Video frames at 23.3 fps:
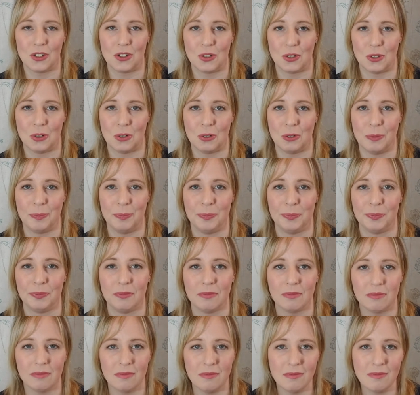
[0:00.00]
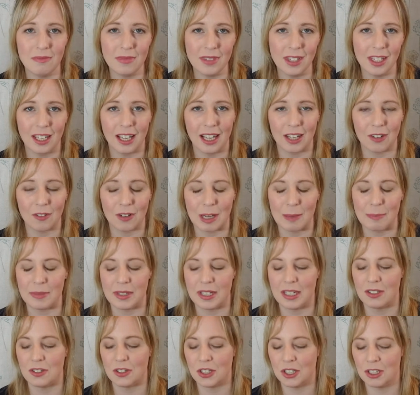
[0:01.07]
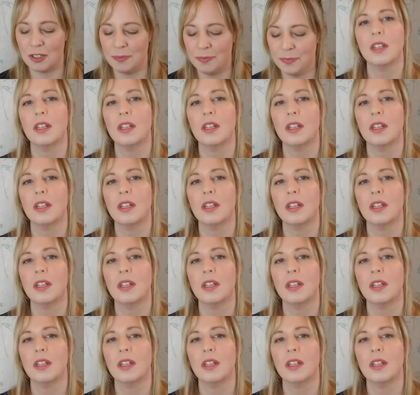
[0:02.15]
So I grabbed these two.